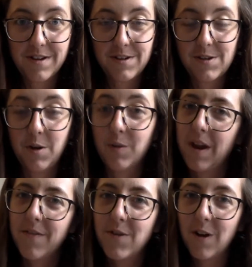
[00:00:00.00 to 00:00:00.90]
So
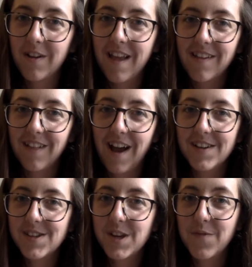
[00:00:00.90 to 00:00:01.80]
if you're in that class,
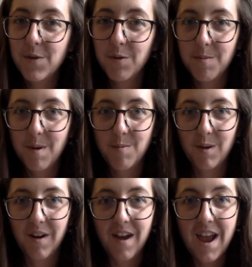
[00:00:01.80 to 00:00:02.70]
see if you
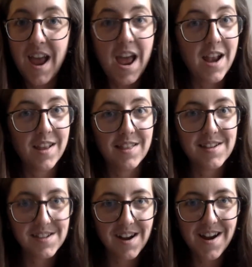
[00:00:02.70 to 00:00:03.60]
remember any of the
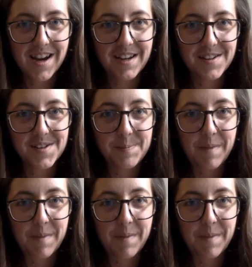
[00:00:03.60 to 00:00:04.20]
signs.